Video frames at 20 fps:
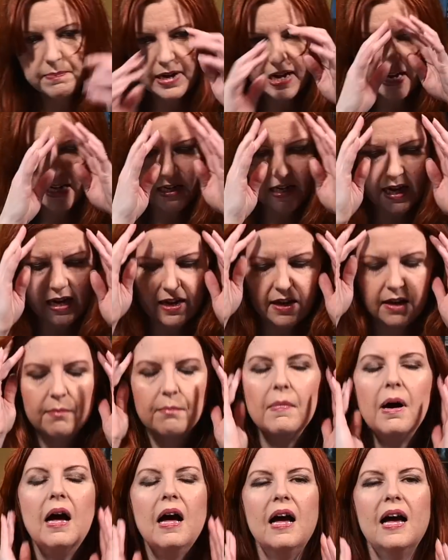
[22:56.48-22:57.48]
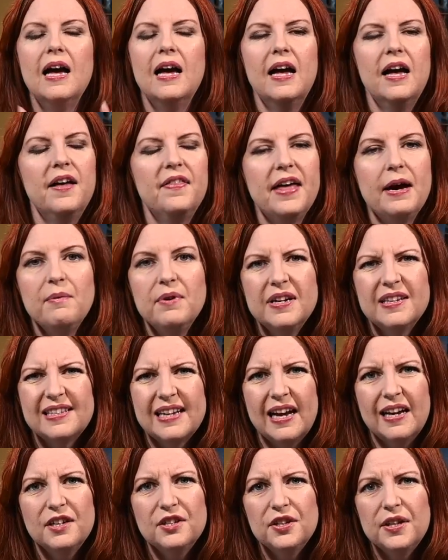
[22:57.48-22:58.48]
but that one is
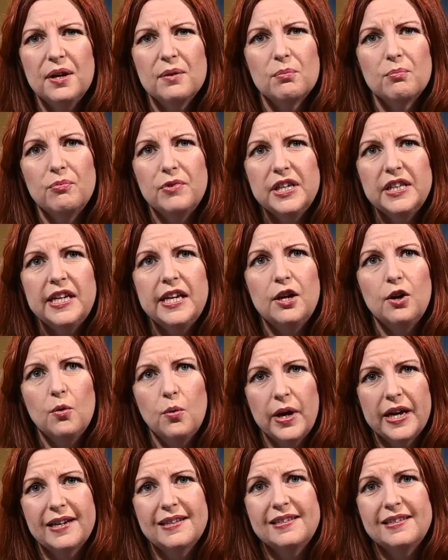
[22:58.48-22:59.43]
actually a really quick